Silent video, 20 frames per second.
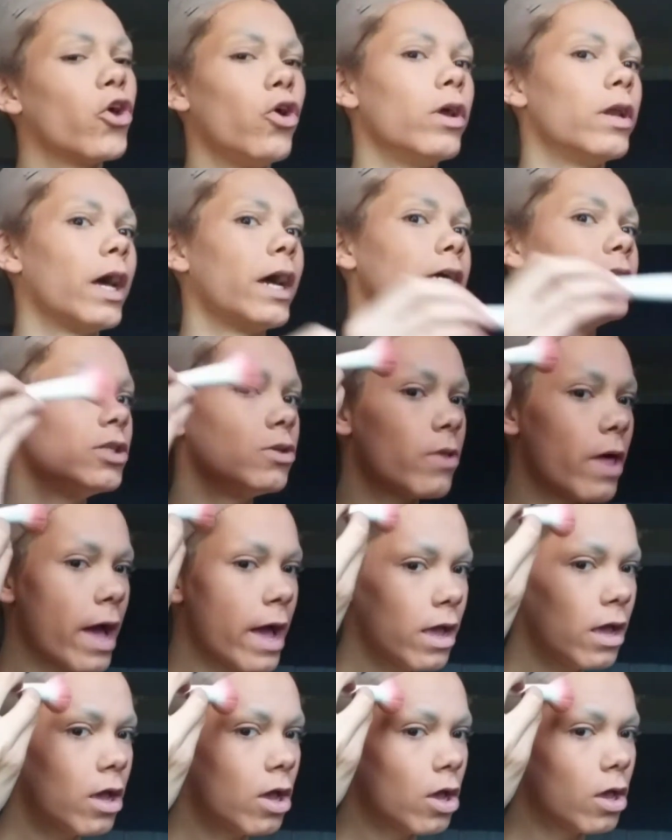could I do
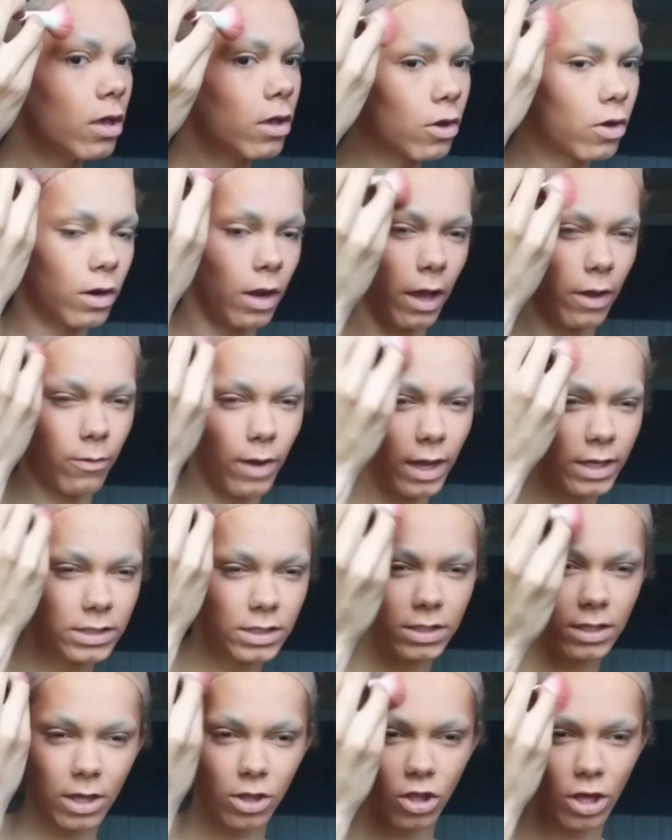that? Could I
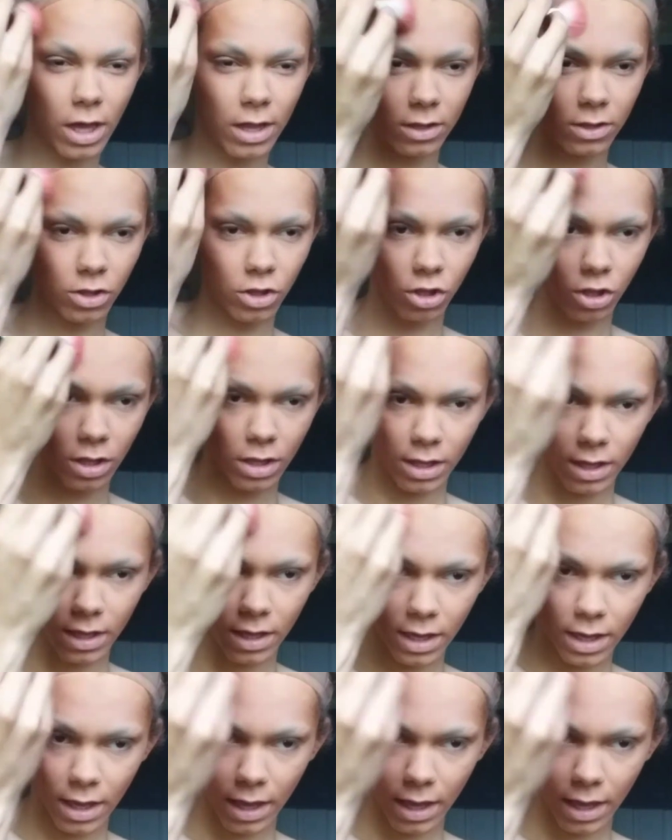rise to that challenge?